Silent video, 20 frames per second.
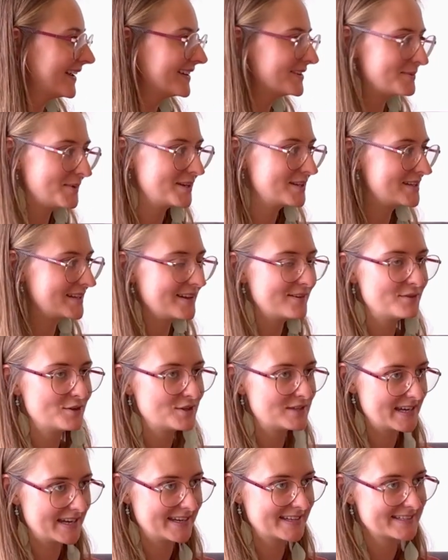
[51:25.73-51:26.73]
Especially if
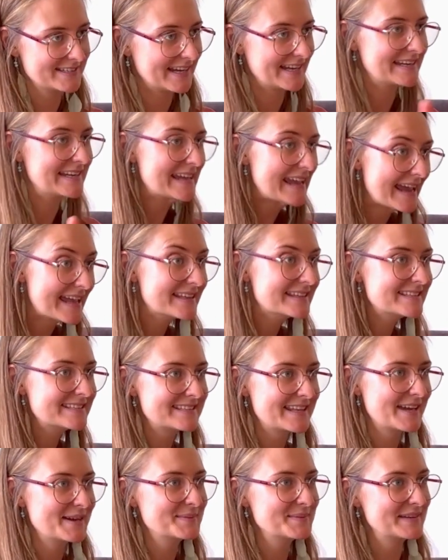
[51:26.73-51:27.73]
you take a side
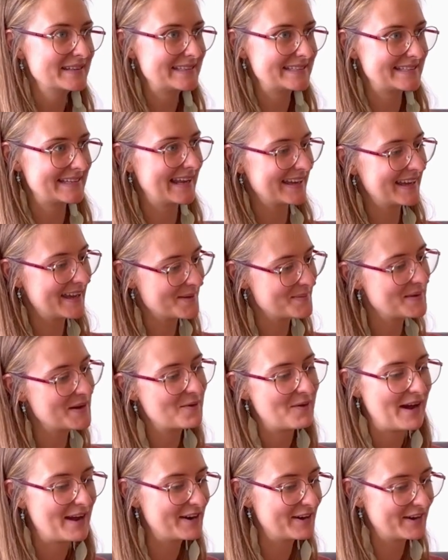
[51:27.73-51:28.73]
against them, it can be
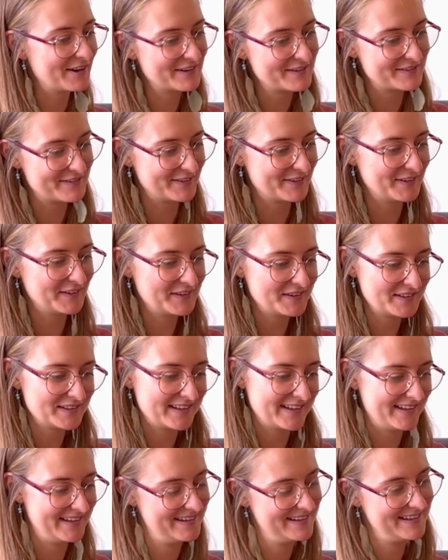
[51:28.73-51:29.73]
quite hurtful
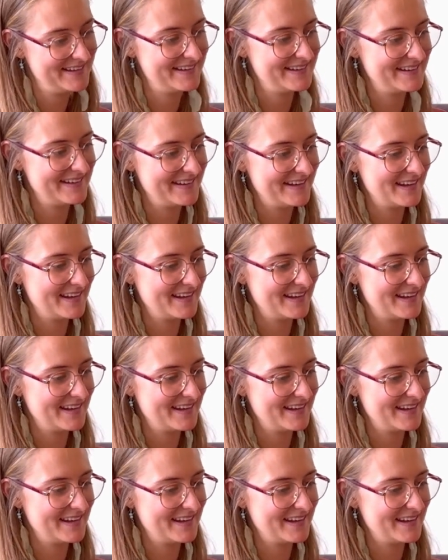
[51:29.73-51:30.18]
and